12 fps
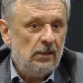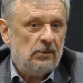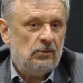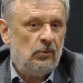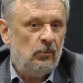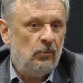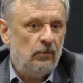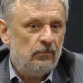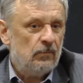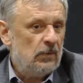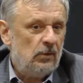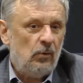So
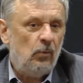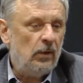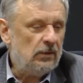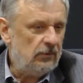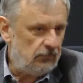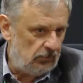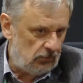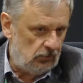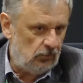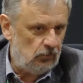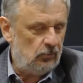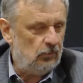whatever
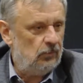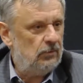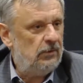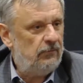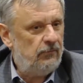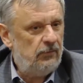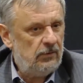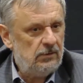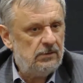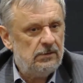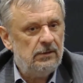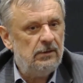you do, the
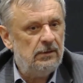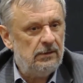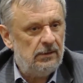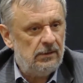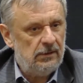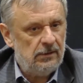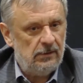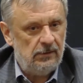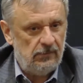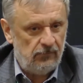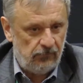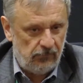first
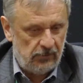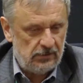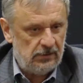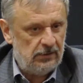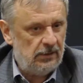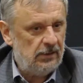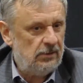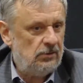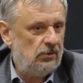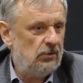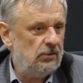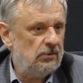
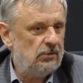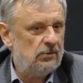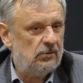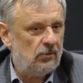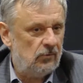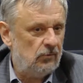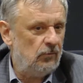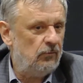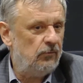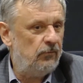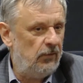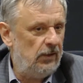iteration is sort of
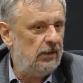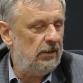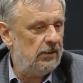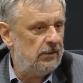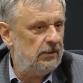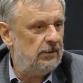failure